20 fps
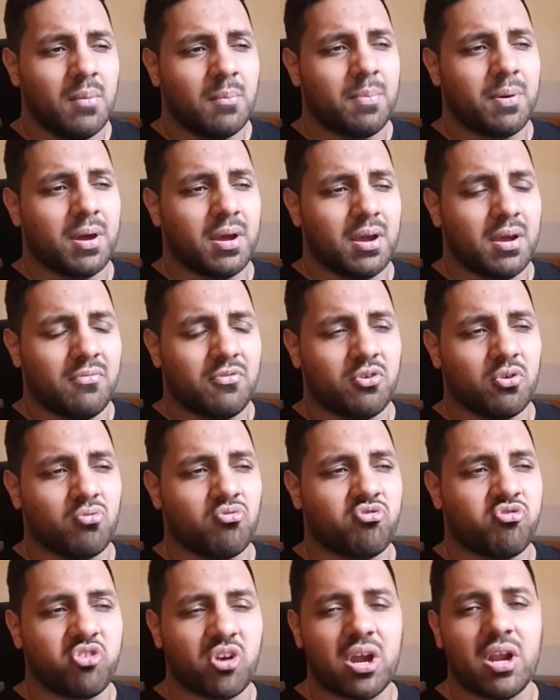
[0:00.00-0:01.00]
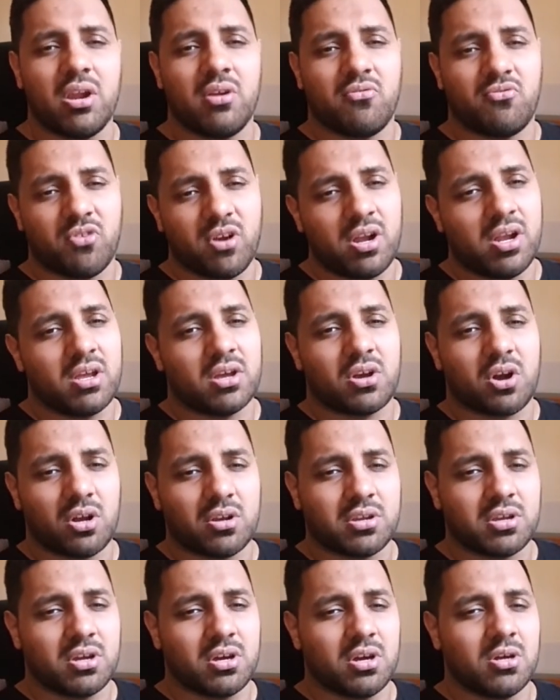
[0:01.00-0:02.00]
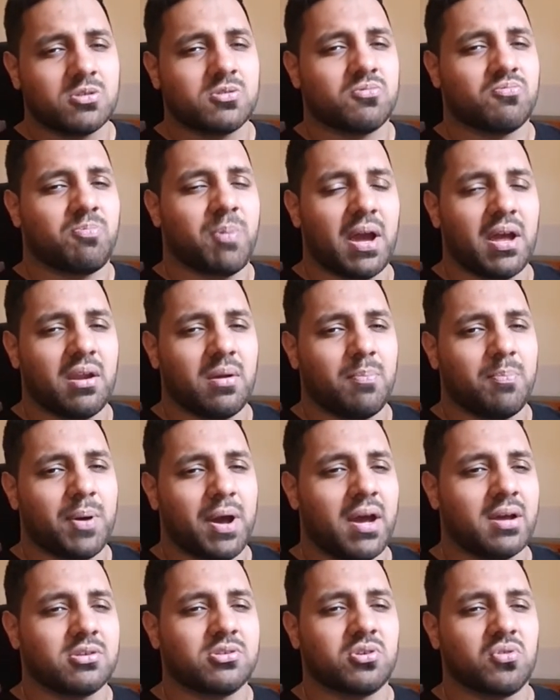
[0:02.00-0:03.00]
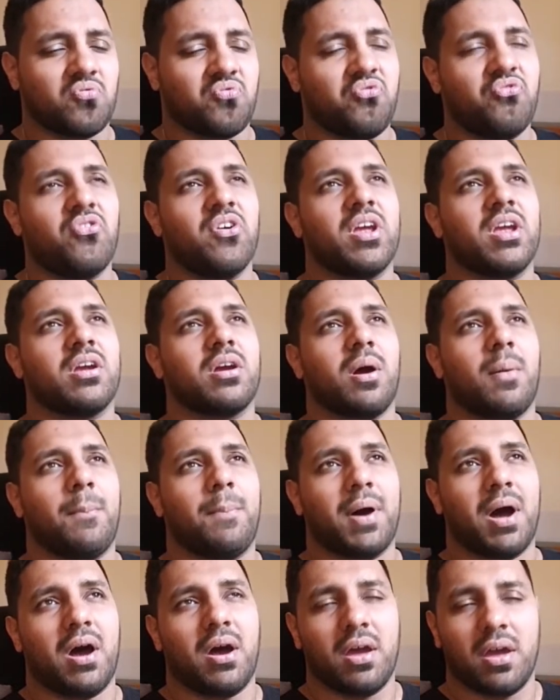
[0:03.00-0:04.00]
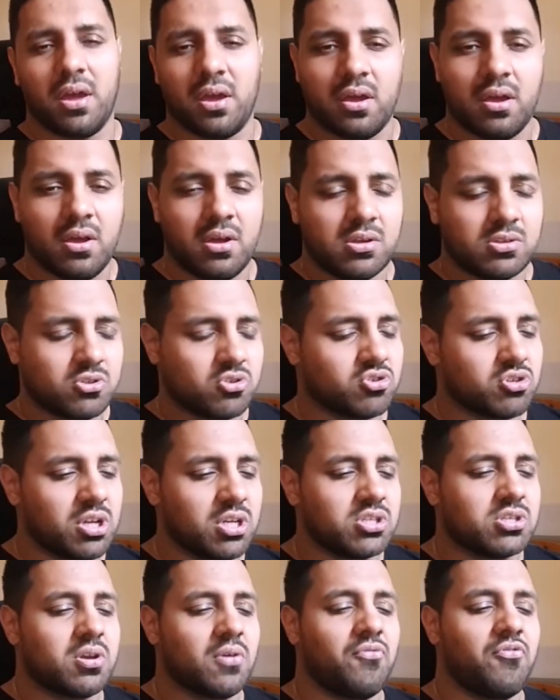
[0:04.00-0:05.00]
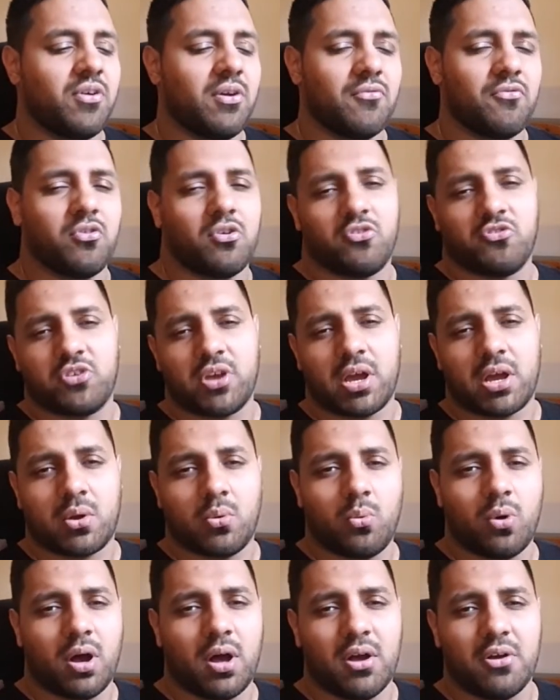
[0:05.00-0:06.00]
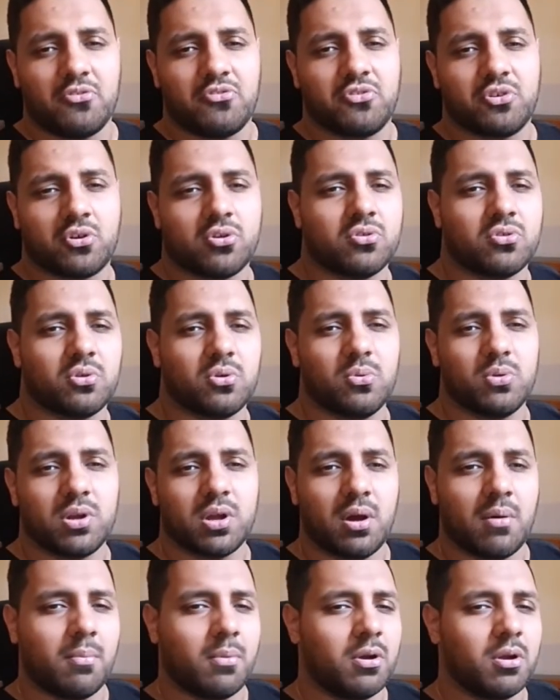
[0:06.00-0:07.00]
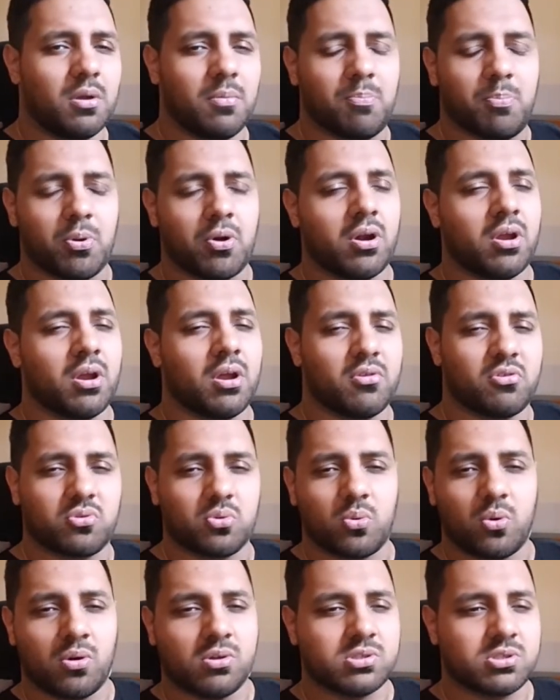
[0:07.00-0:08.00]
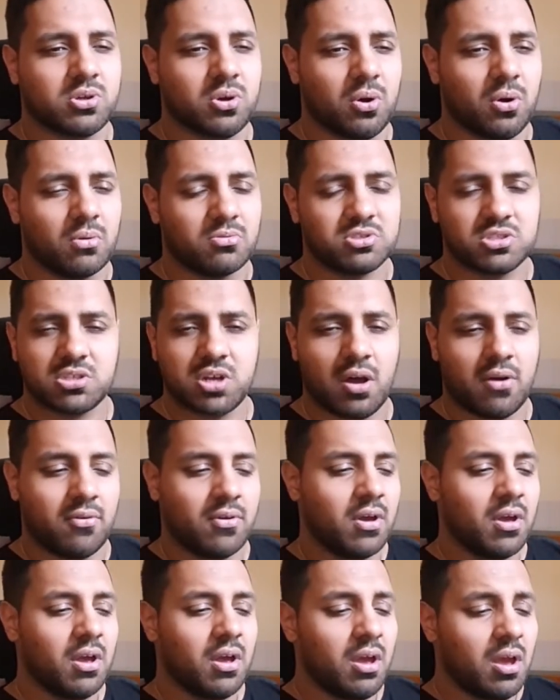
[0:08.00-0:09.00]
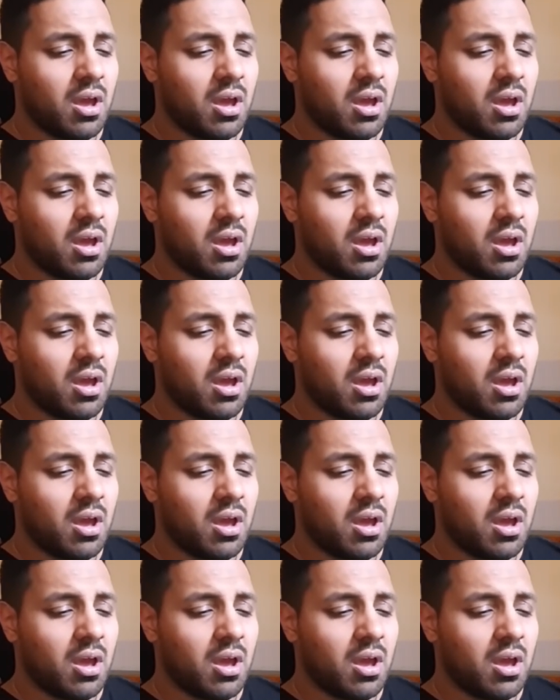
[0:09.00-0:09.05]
But if you really got the urge of buying a pack, just think about it. Just literally think for a second what else you can do with that money. Put it in towards your own self.